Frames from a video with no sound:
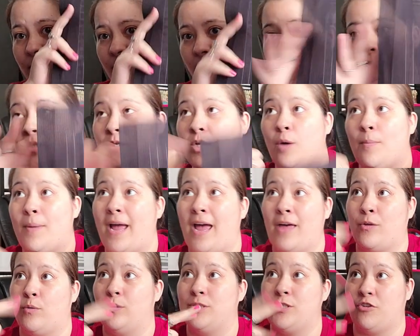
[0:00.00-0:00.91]
Because all my
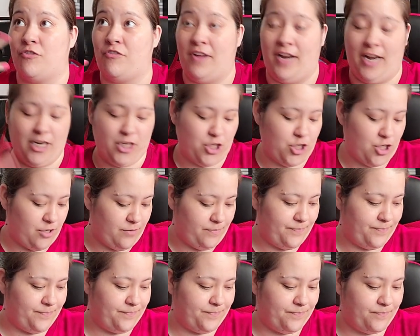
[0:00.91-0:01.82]
other ones are finished.
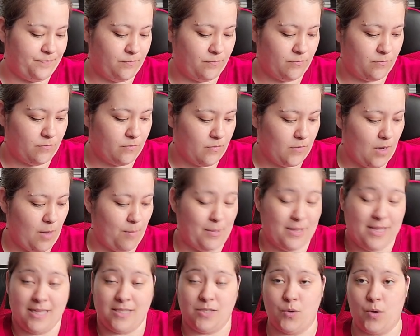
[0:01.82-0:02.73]
But
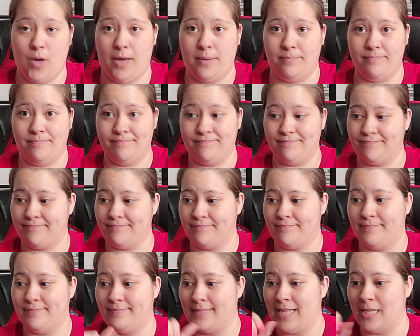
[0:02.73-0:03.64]
that's okay.
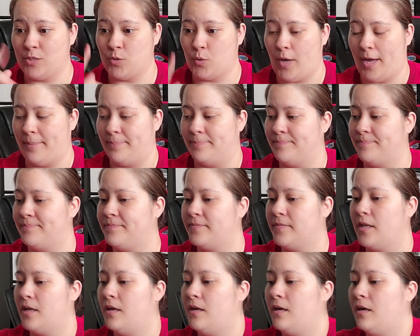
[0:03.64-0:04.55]
That's okay.
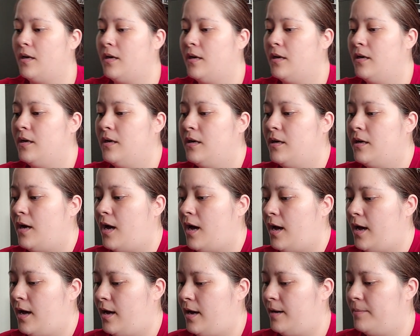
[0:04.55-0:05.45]

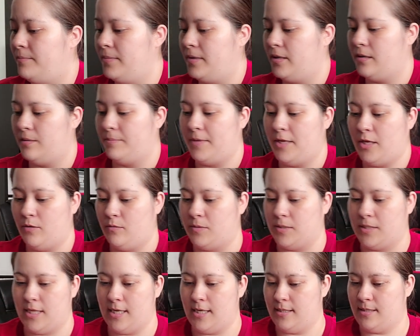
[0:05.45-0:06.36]
Um, let me
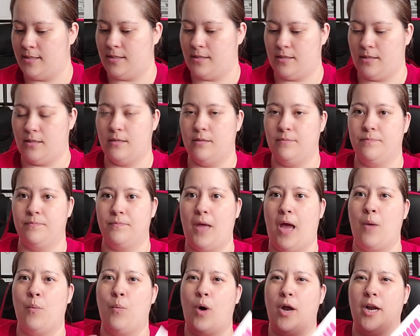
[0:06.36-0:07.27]
use this.
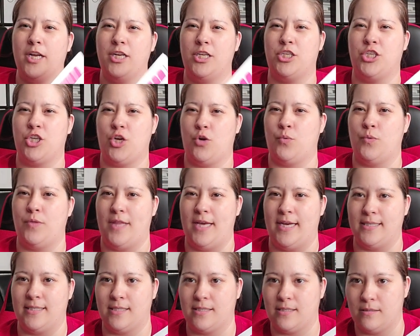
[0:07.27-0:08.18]
I wanted to show
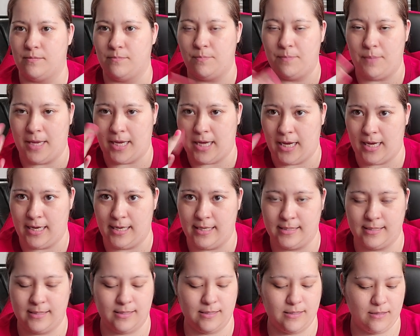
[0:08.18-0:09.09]
this
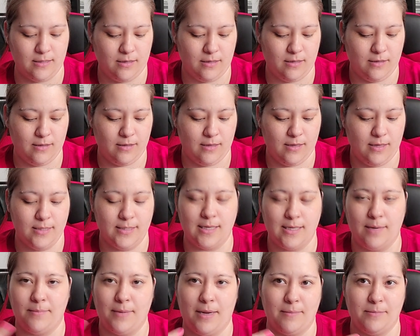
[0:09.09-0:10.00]
because
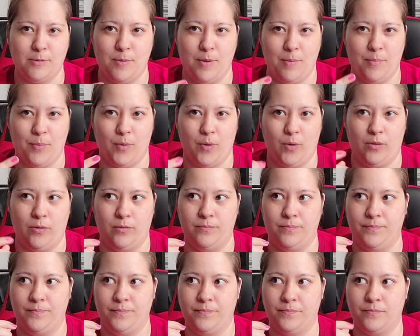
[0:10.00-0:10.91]
sometimes people
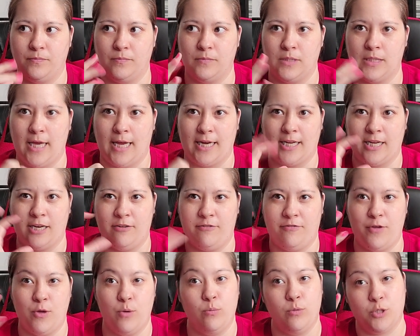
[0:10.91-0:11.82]
get
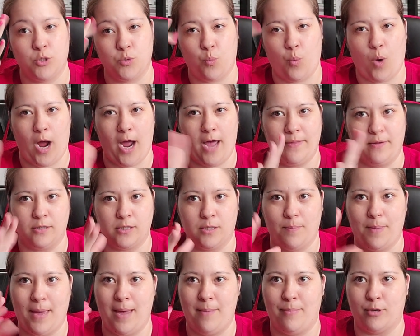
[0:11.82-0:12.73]
confused why there's a
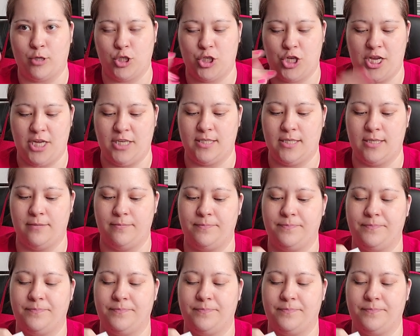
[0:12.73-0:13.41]
paper sheet.